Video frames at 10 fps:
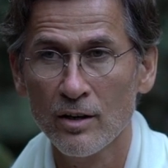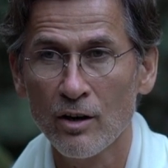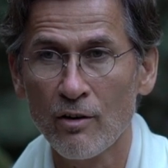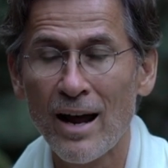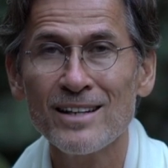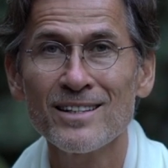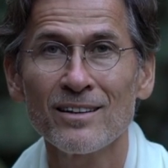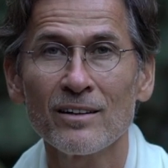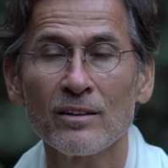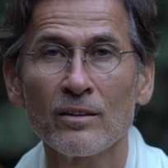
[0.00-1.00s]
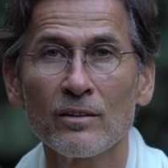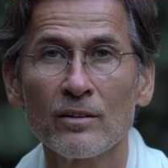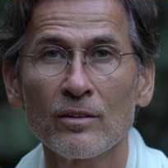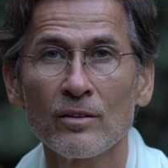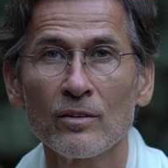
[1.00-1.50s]
rising
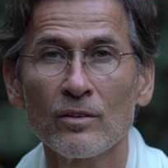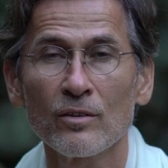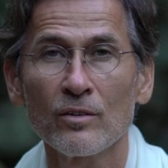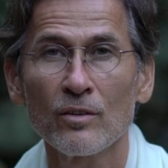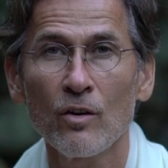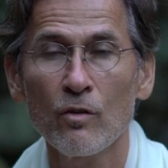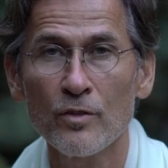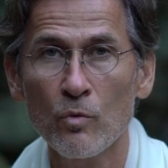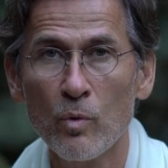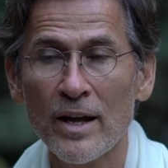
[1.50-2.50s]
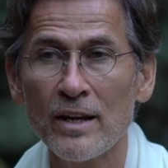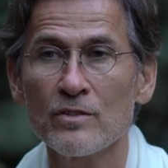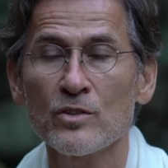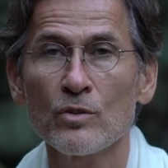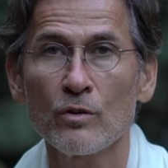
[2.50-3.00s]
of the
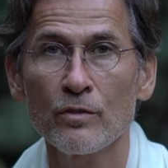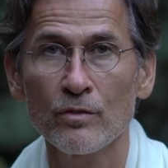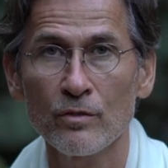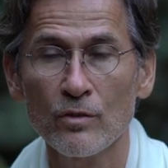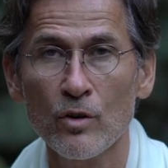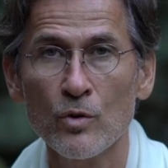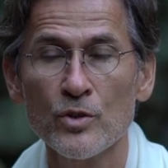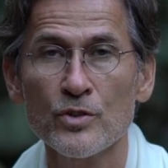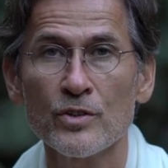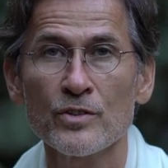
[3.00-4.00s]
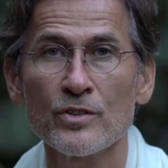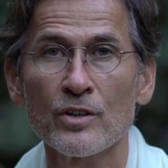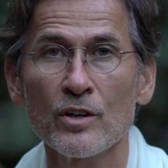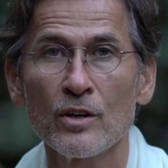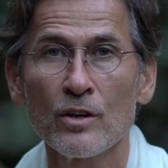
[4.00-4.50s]
waves of consciousness
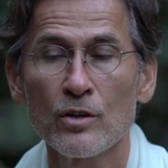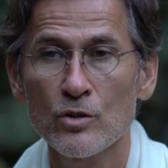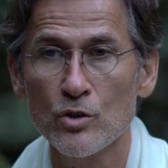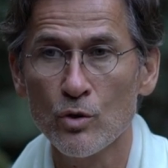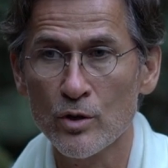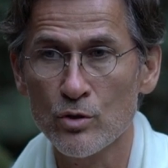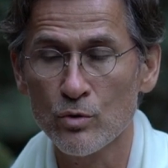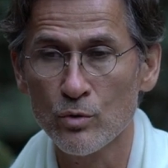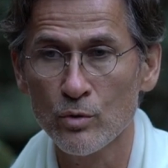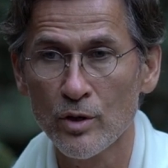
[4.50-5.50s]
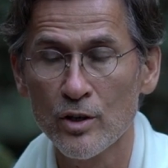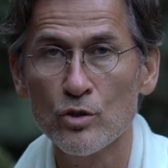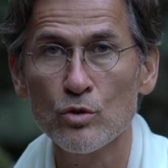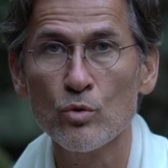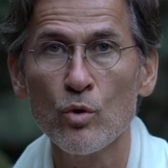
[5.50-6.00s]
so as to
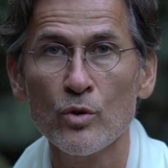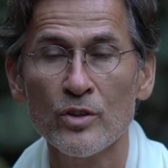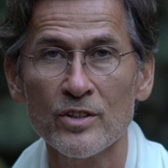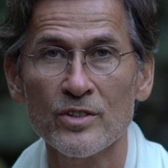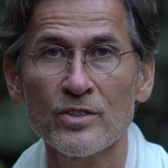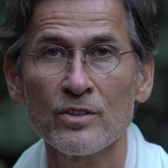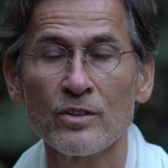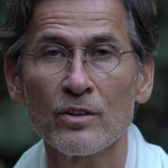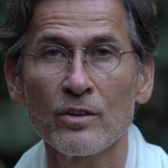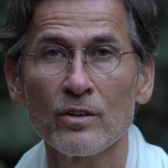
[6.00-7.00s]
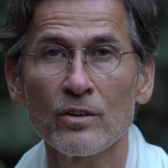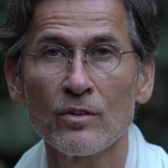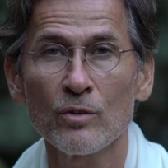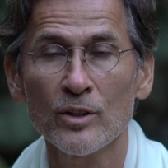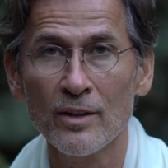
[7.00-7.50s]
restore this,
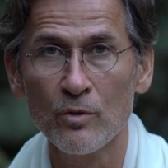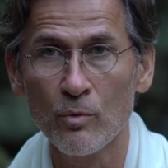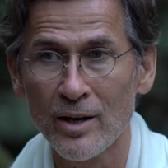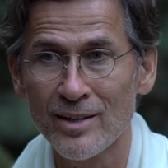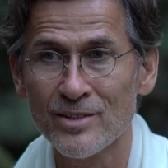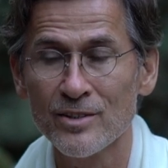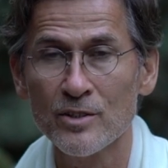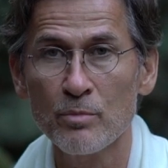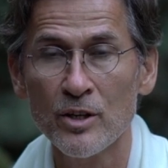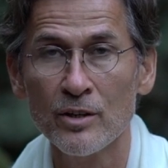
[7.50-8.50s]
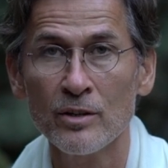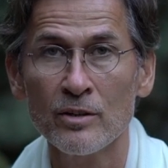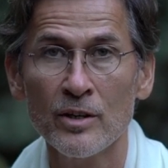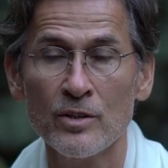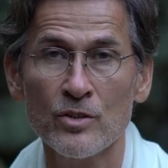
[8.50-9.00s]
what otherwise is being
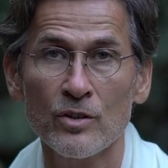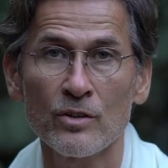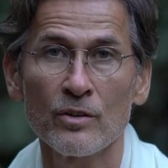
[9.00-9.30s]
endangered.